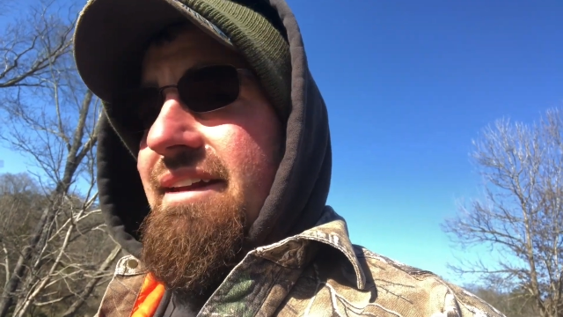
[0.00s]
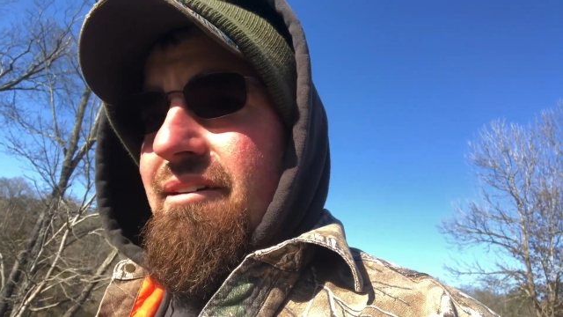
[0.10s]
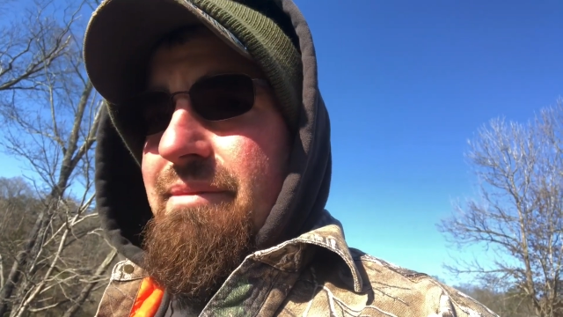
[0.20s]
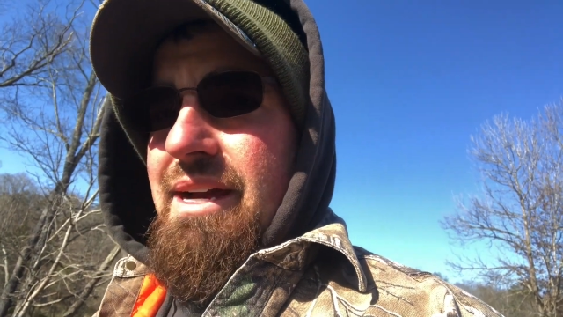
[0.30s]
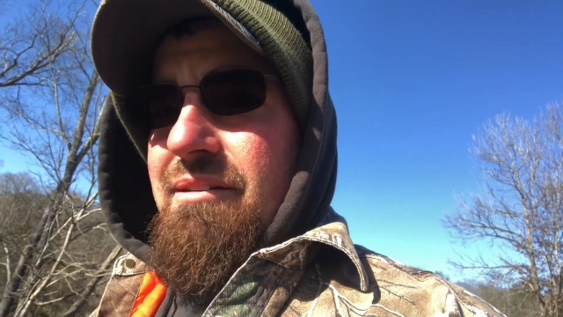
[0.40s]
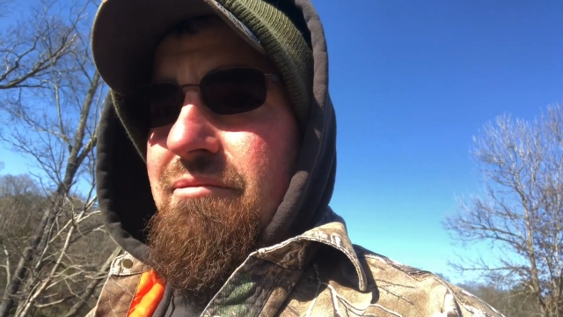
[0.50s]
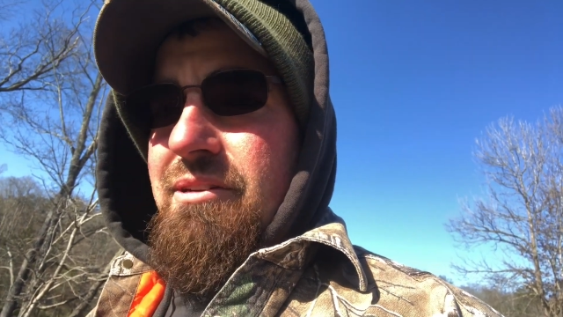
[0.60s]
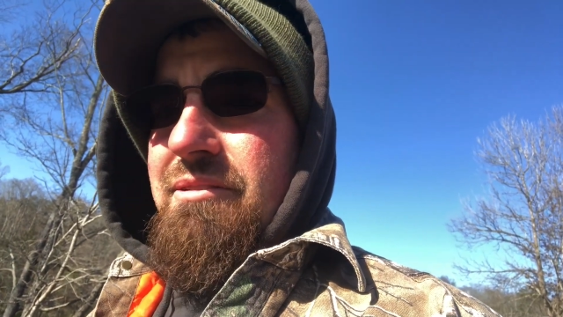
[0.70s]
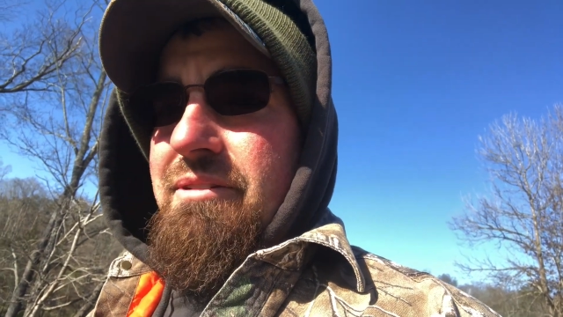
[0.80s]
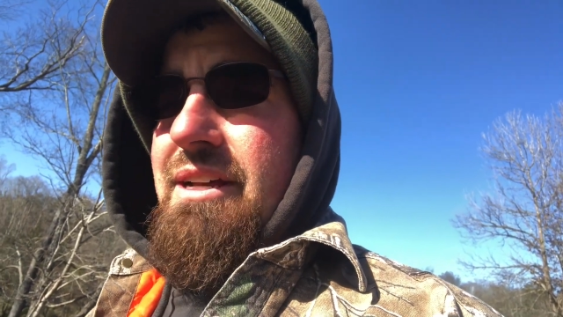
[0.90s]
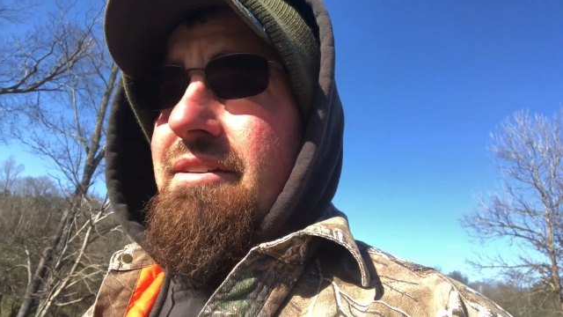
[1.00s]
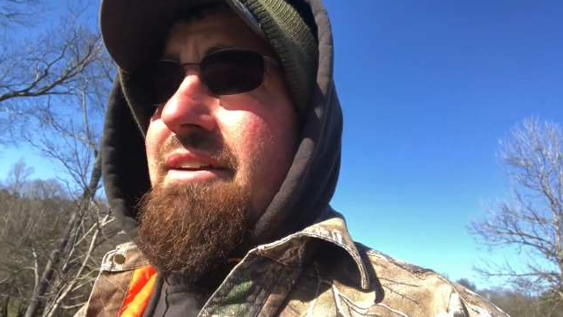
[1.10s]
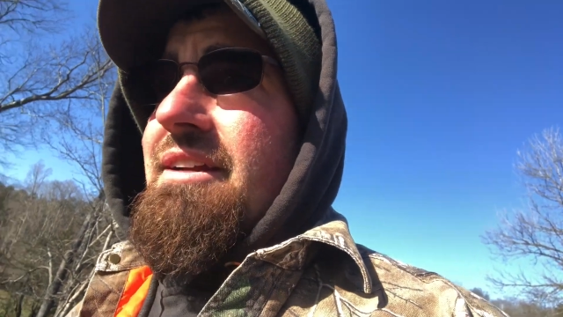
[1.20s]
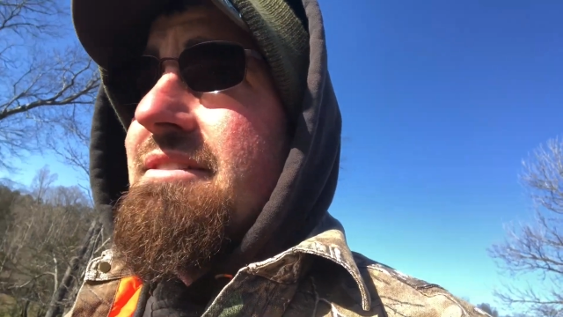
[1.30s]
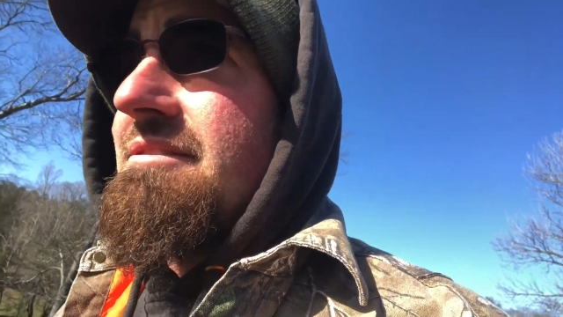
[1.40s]
don't matter what the weather
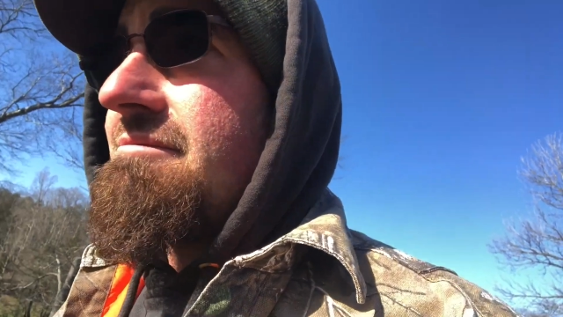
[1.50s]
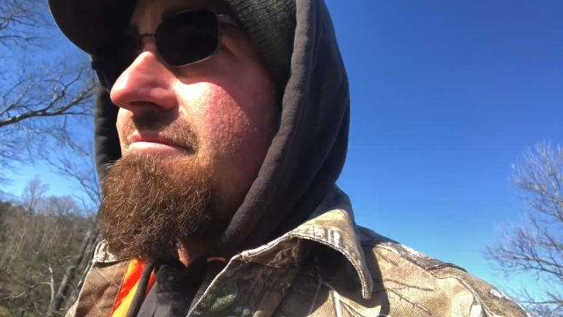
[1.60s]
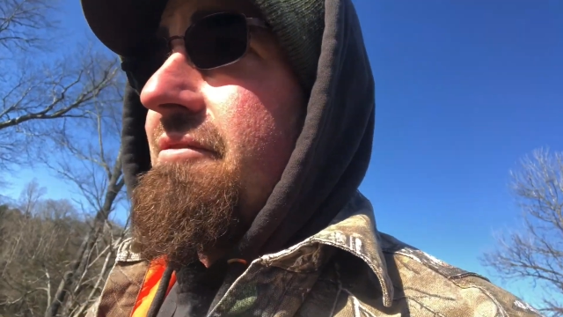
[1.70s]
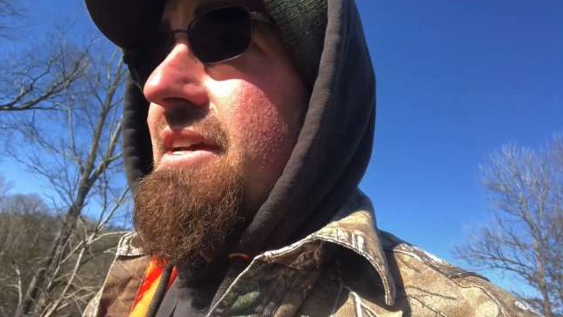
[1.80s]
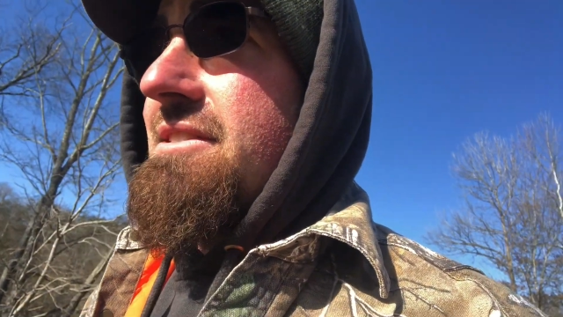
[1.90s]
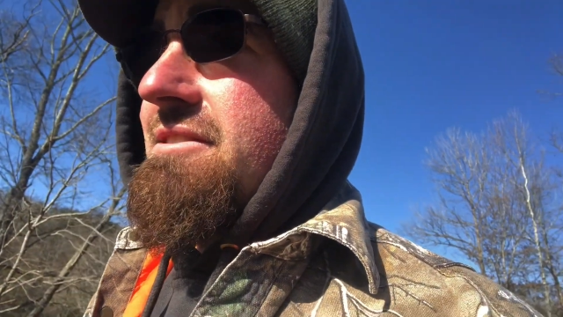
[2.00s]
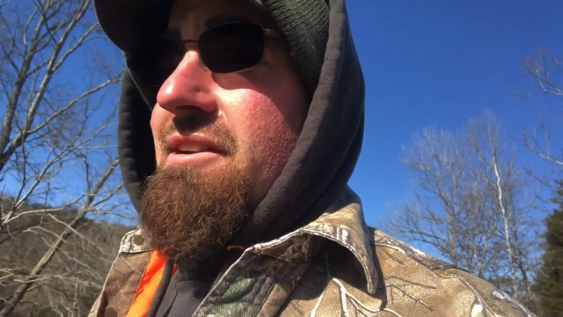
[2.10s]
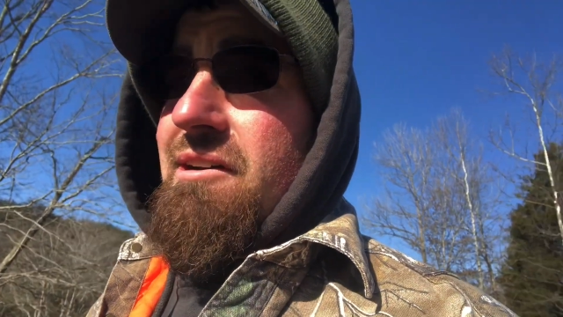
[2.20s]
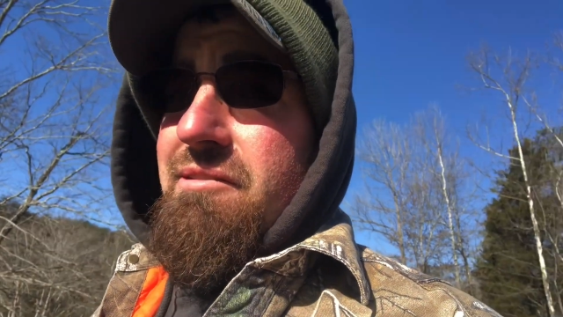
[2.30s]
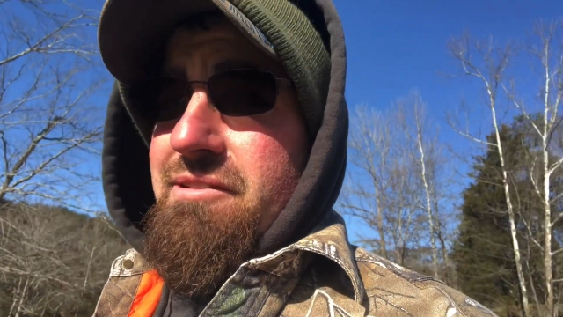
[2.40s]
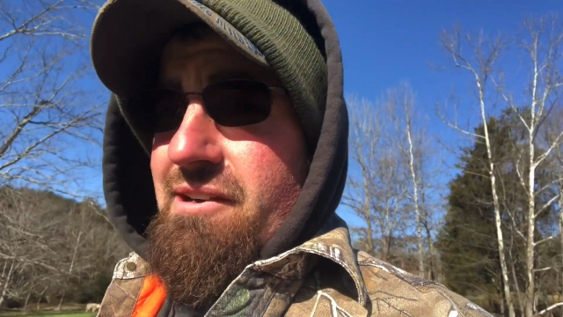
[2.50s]
is. If it's snowing,